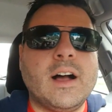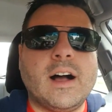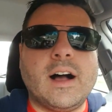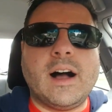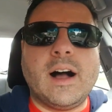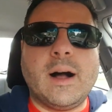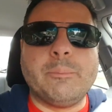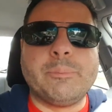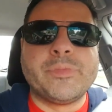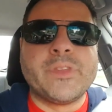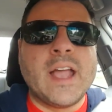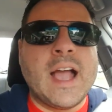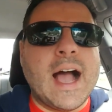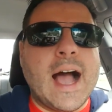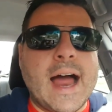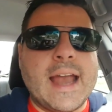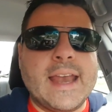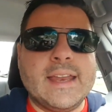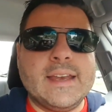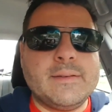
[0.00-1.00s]
Um,
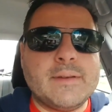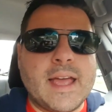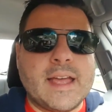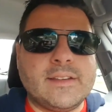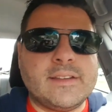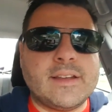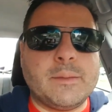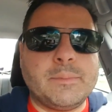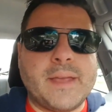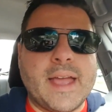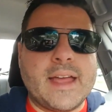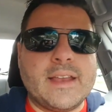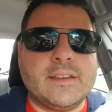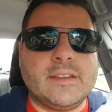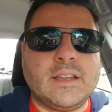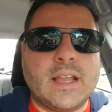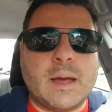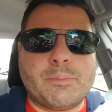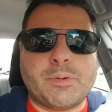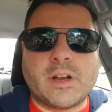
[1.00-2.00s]
I didn't end up
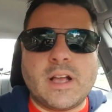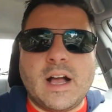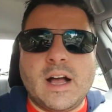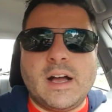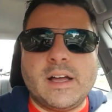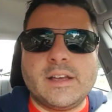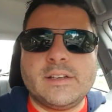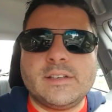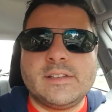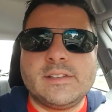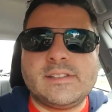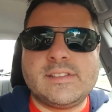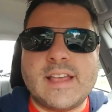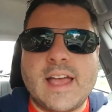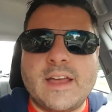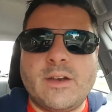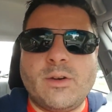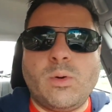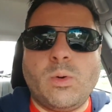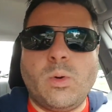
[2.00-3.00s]
getting Leprechaun
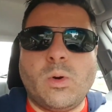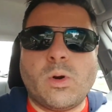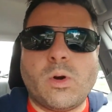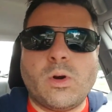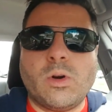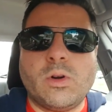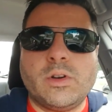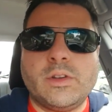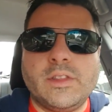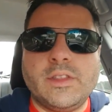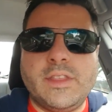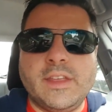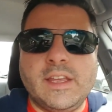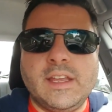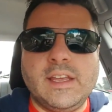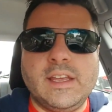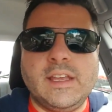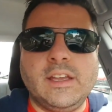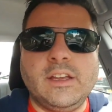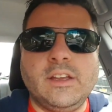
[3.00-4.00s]
set or
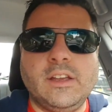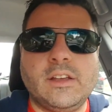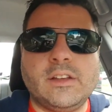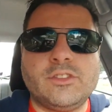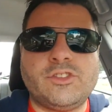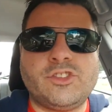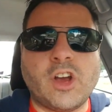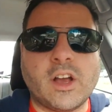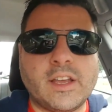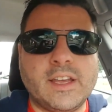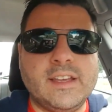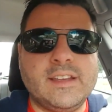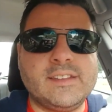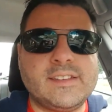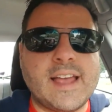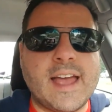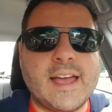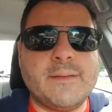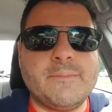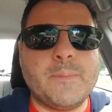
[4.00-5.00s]
the Chucky
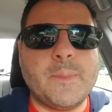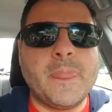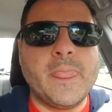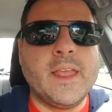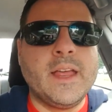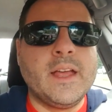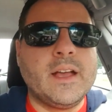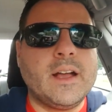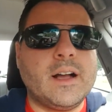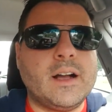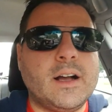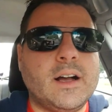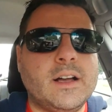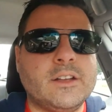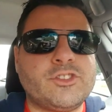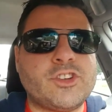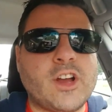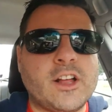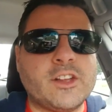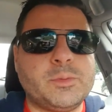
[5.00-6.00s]
set,
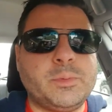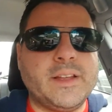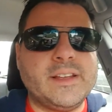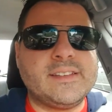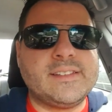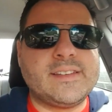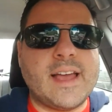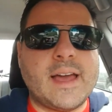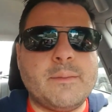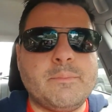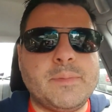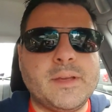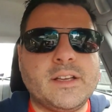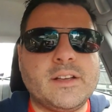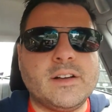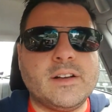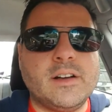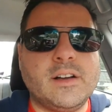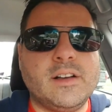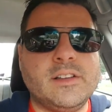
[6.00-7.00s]
uh, Child's Play set
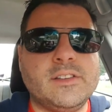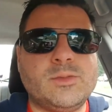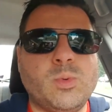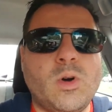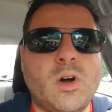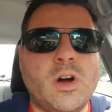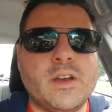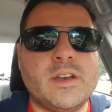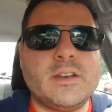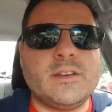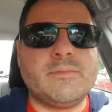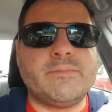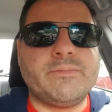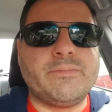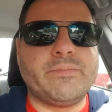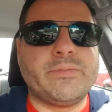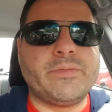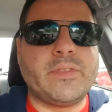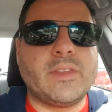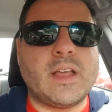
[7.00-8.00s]
because one,
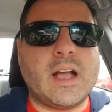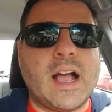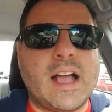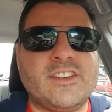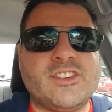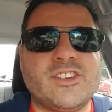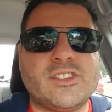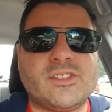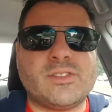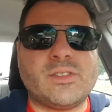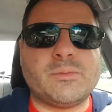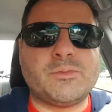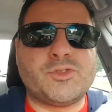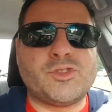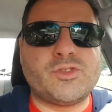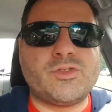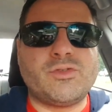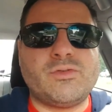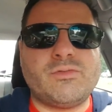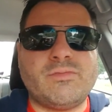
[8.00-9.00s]
I just
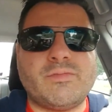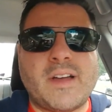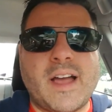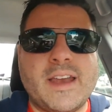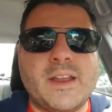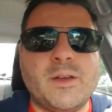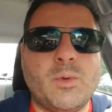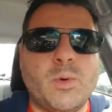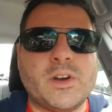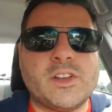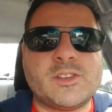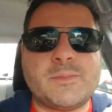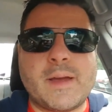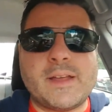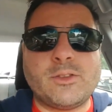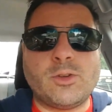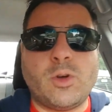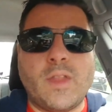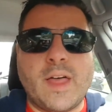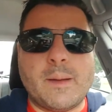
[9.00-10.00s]
I didn't want to
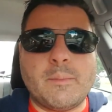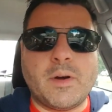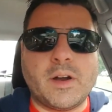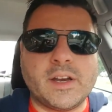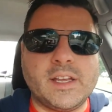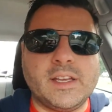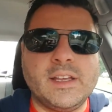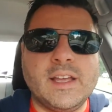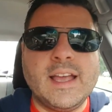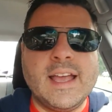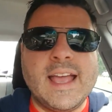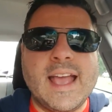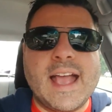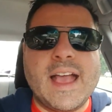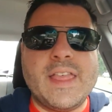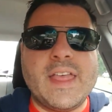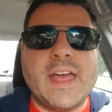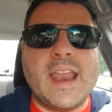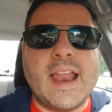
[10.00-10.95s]
spend all that money. And